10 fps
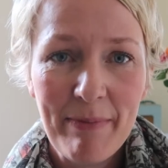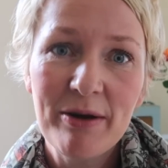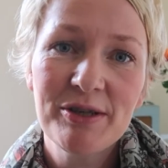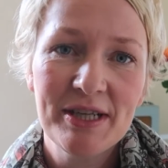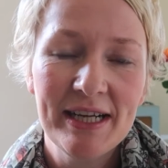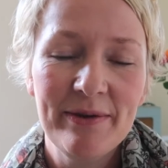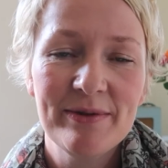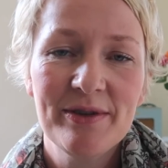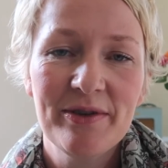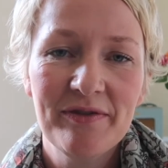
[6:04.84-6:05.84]
emotionally it
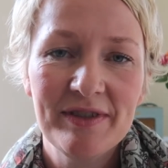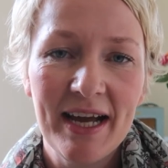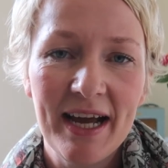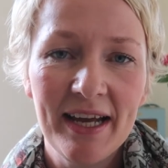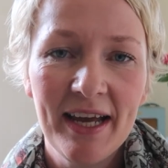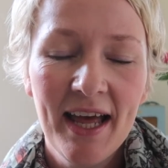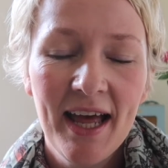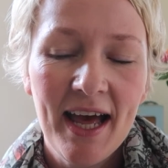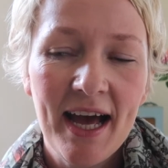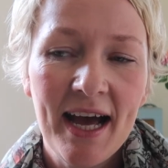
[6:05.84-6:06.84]
was a tough day
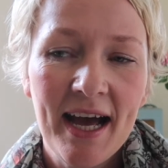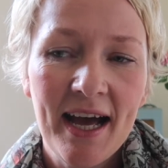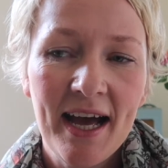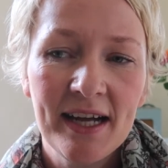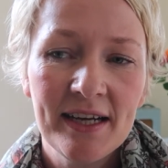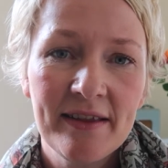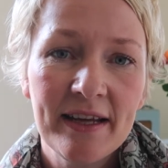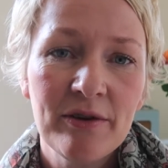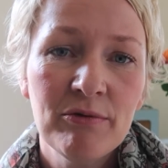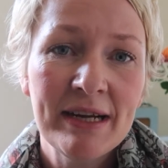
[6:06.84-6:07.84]
uh, and I
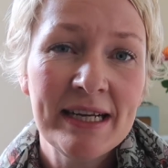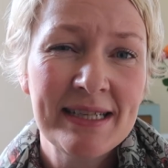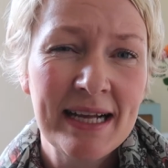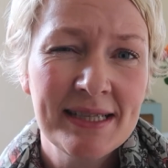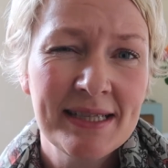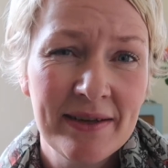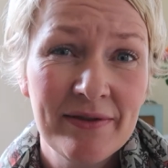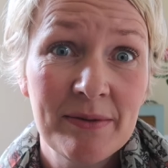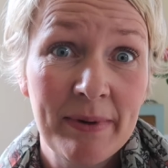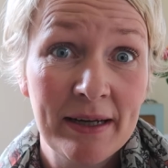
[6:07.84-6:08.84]
think you're really
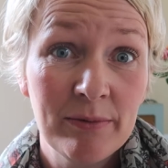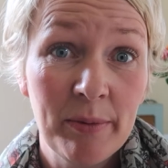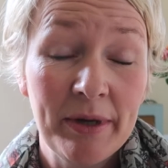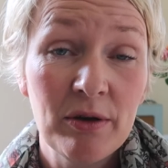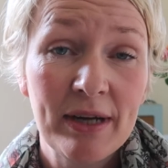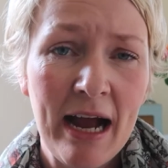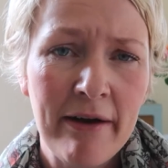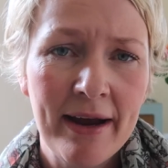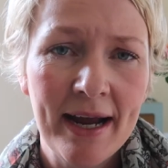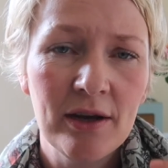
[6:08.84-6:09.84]
sensitive as a pregnant woman you're
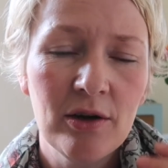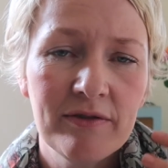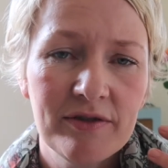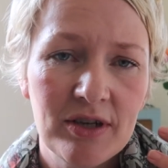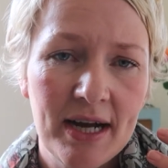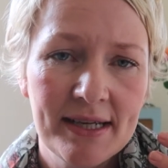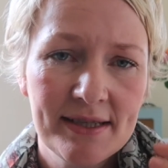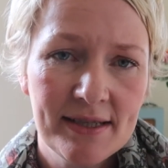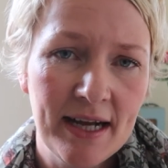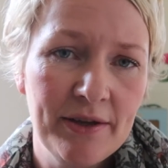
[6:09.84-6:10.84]
carrying a lot of
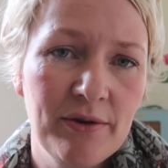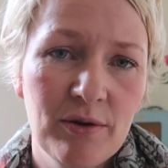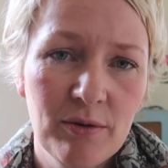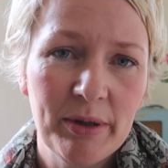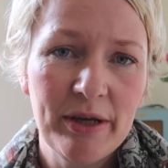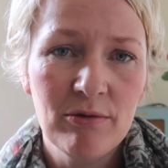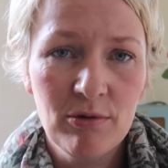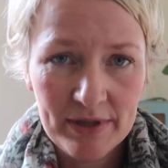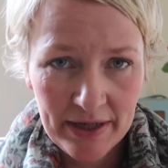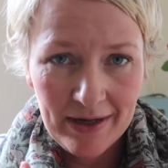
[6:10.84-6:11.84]
stress and you're but you're
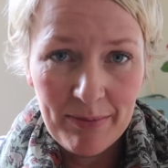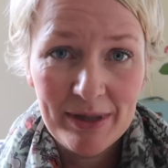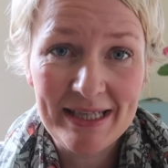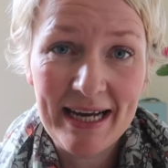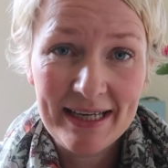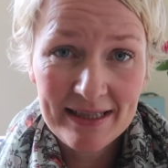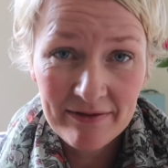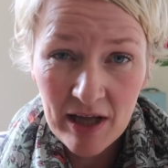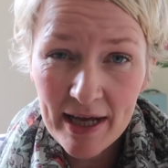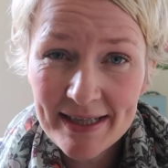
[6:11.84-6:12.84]
also in a
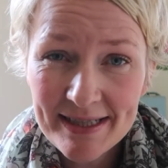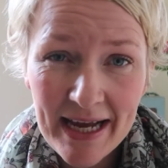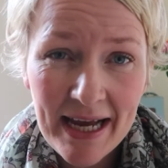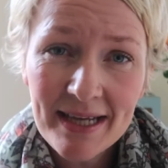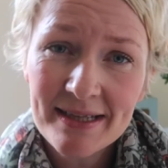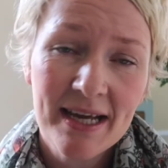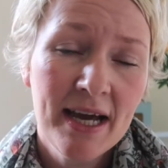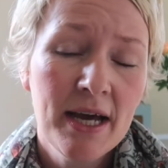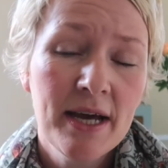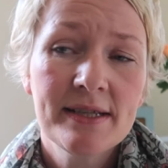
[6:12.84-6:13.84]
protective like state
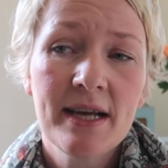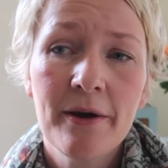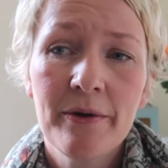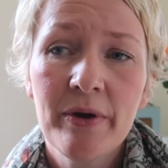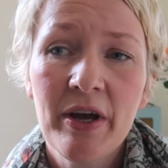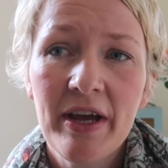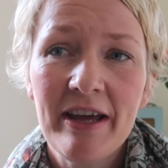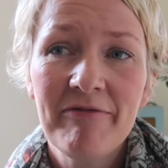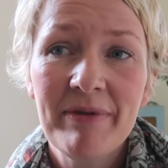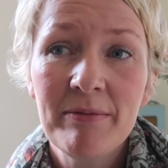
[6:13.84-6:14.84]
so
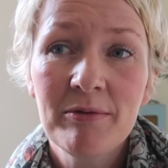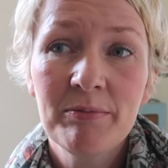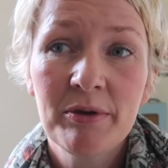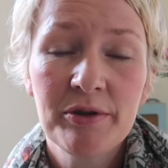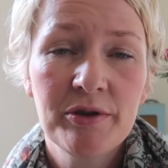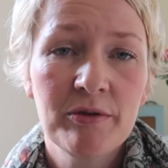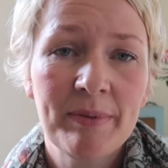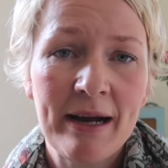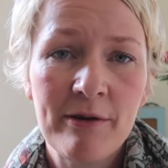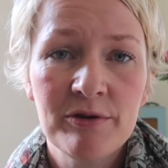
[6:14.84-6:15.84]
if people push your
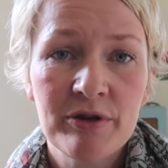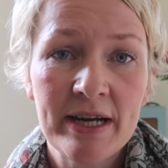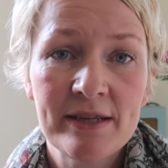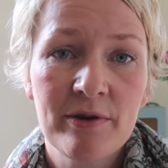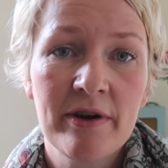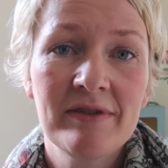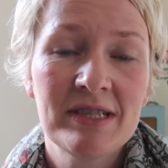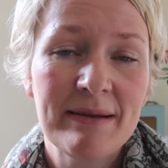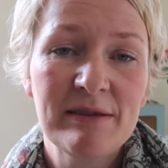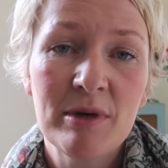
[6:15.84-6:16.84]
boundaries or
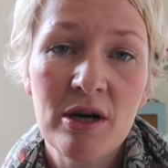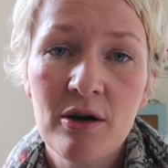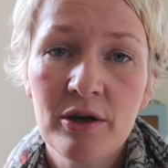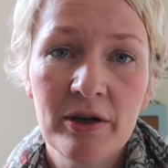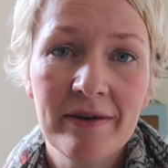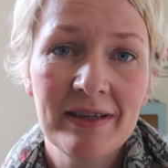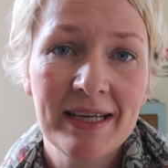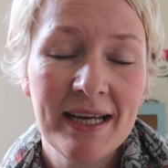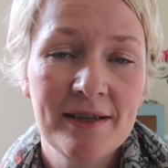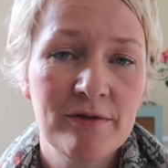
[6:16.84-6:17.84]
overstep the mark or if the
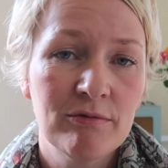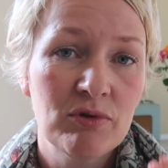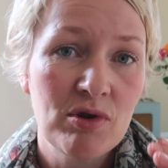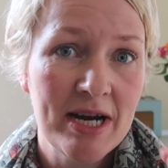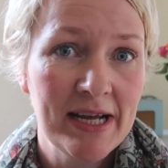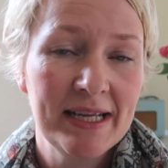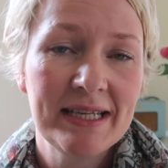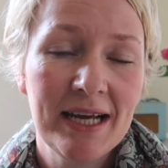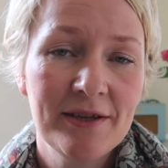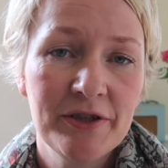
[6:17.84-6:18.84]
kids really
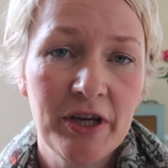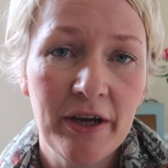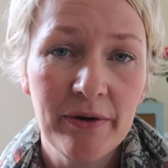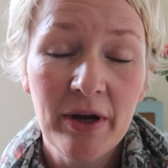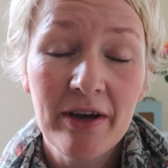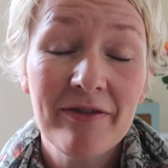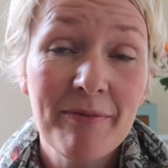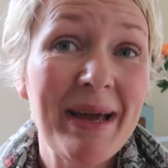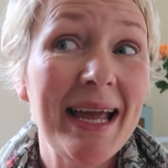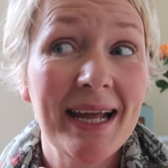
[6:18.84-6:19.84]
test you
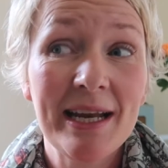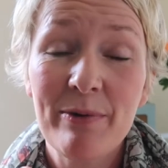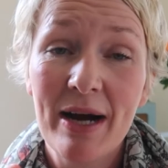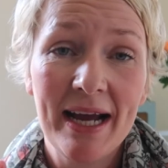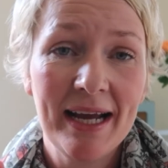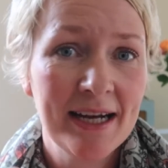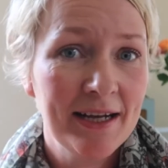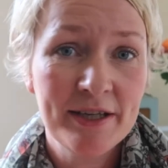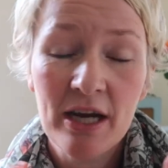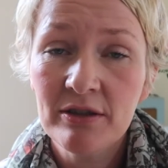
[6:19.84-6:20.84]
for me anyway and
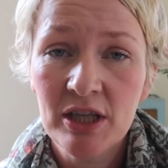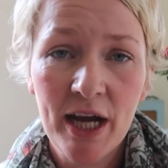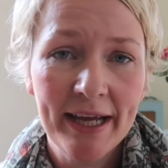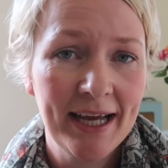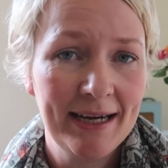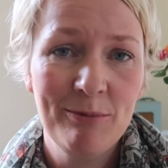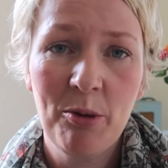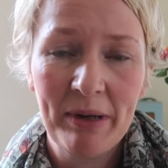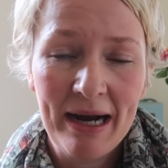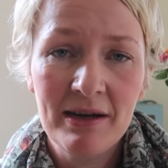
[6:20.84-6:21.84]
I don't like it and I'm
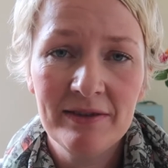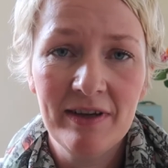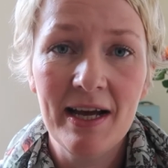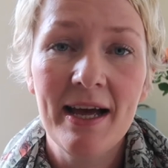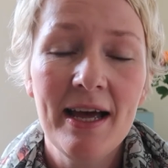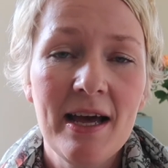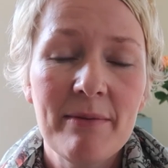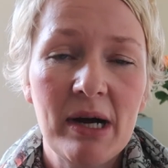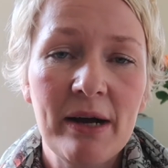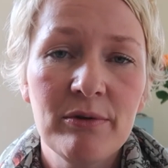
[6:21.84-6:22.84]
not proud of it
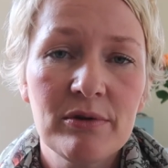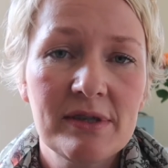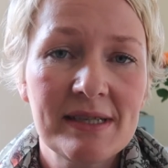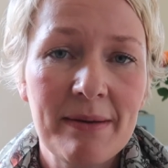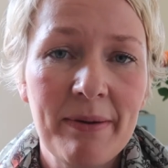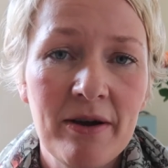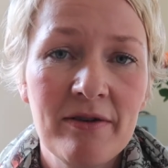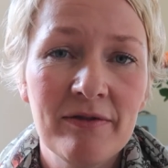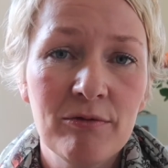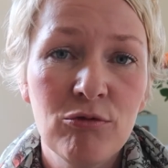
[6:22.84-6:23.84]
but I will slip
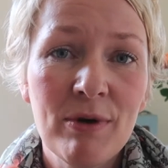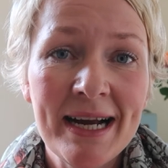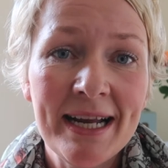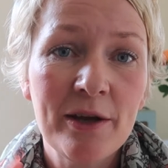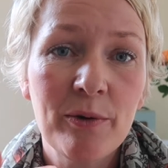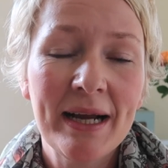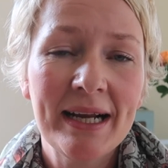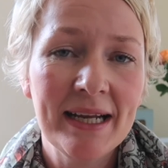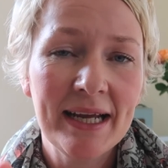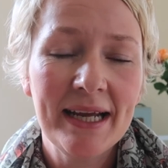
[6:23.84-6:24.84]
over really
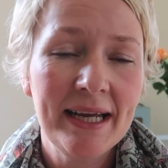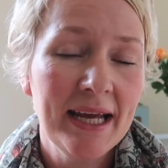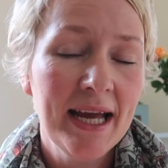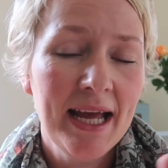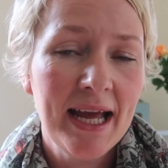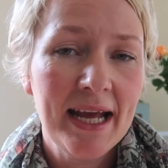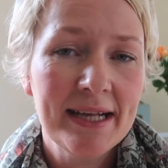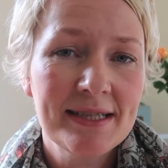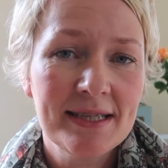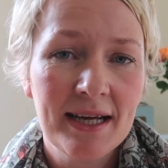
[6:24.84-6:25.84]
quickly
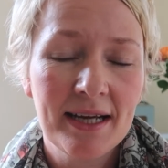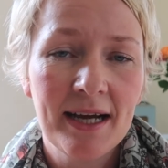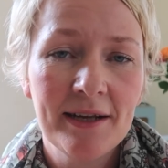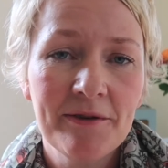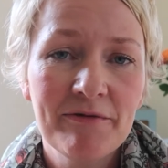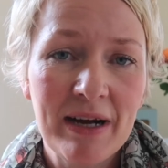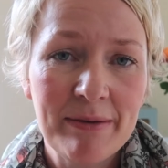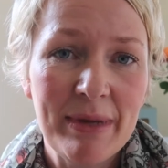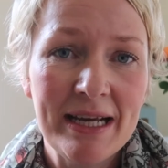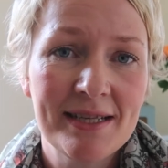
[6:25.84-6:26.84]
into that kind of
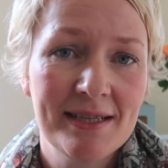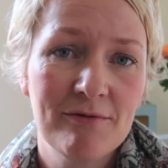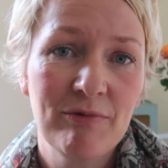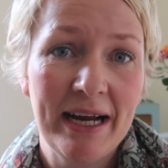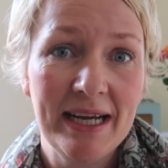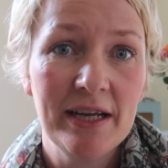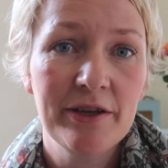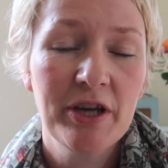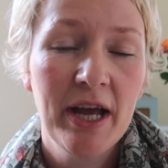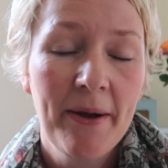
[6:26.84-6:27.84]
red mist
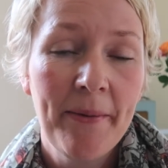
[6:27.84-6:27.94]
rage